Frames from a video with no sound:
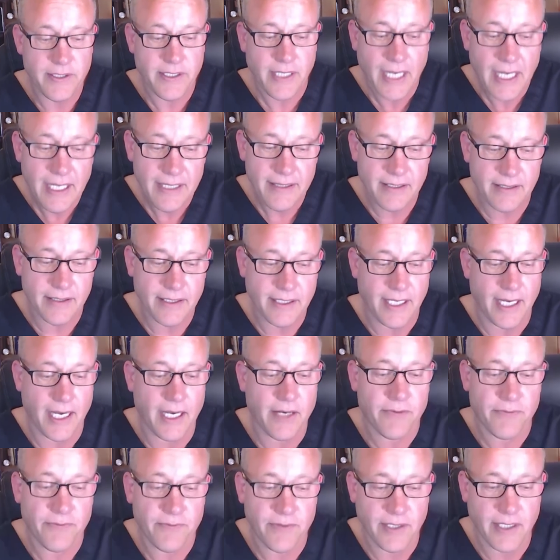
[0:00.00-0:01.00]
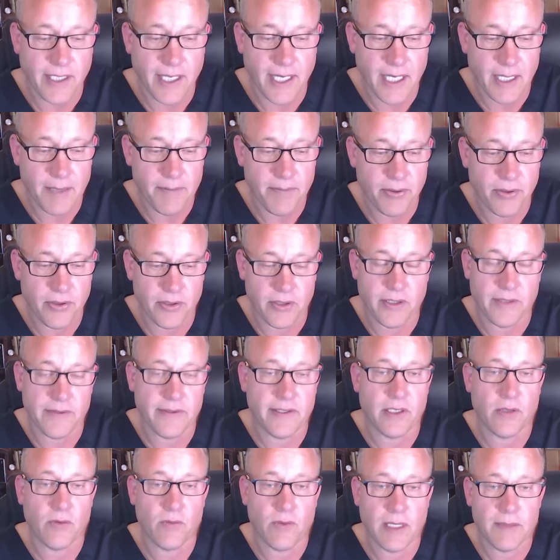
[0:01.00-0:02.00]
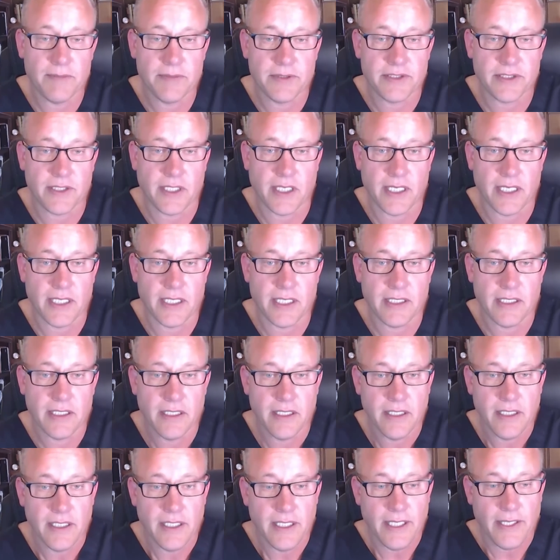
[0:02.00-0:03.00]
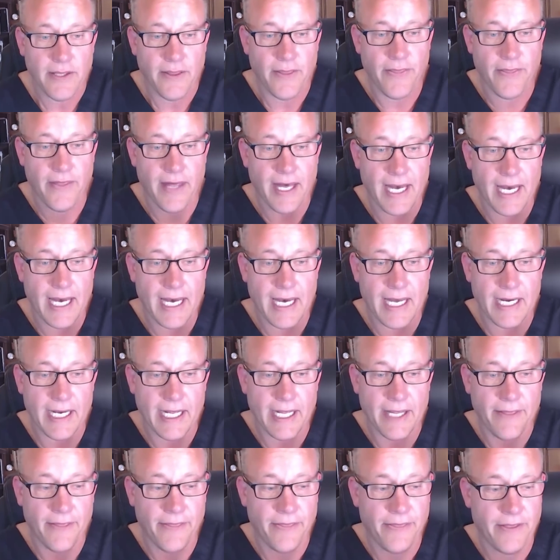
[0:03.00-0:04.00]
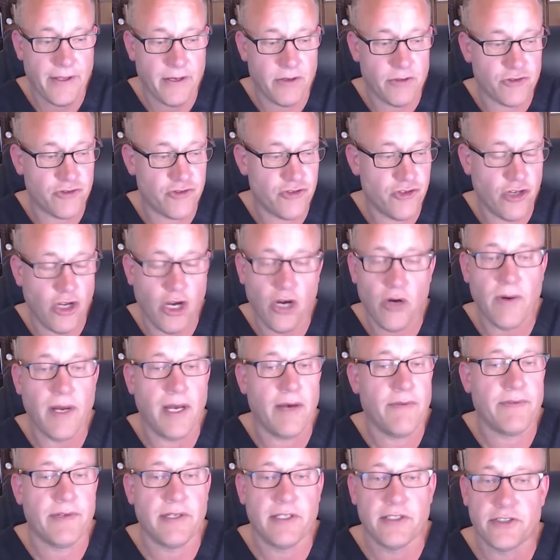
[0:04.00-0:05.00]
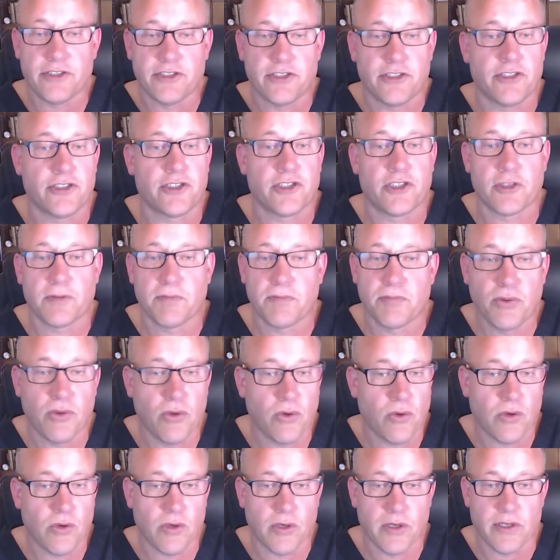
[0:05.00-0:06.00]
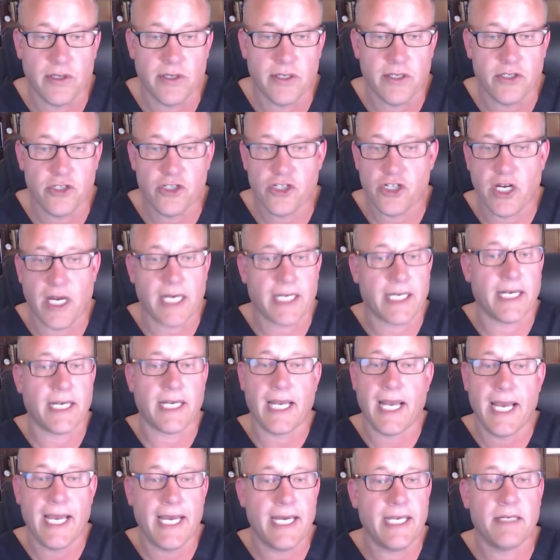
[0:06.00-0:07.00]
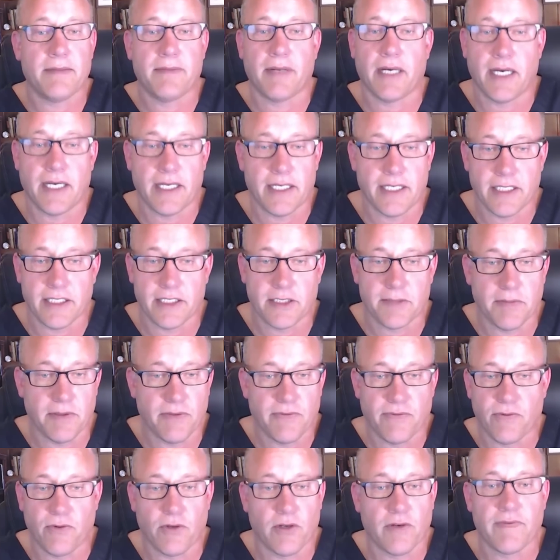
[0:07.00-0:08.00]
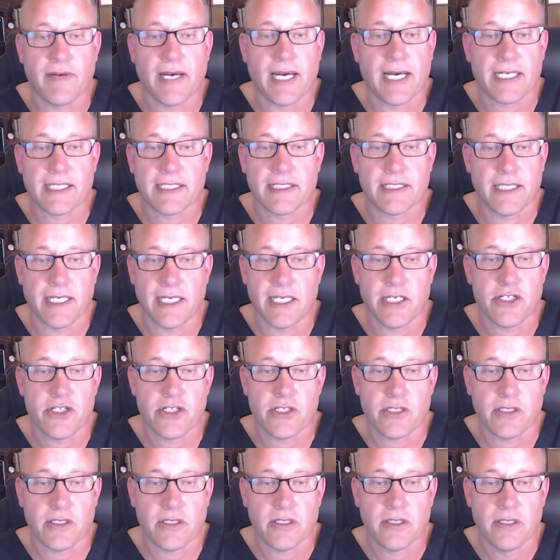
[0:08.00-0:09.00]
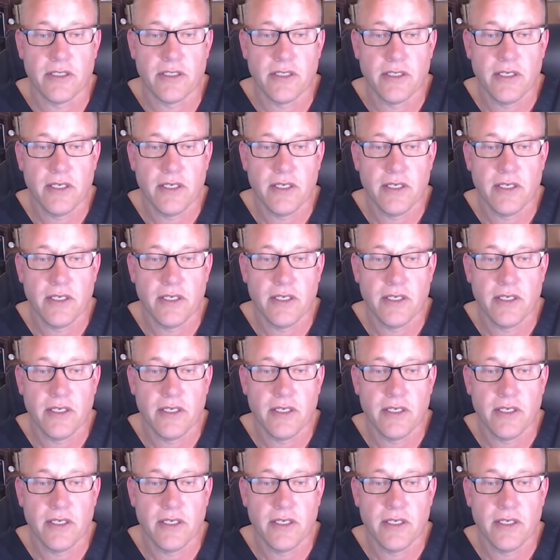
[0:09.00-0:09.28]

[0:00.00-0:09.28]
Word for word: the day that the FDA put on their website that there's no evidence to support checking antibodies before vaccination.